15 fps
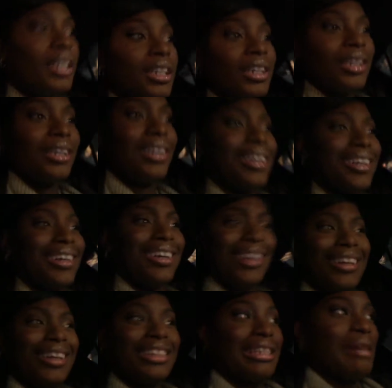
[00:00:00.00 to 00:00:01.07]

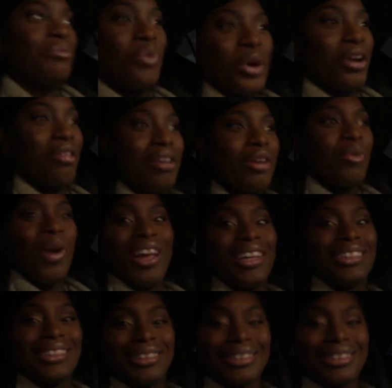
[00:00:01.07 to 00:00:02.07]
If I'm wearing white.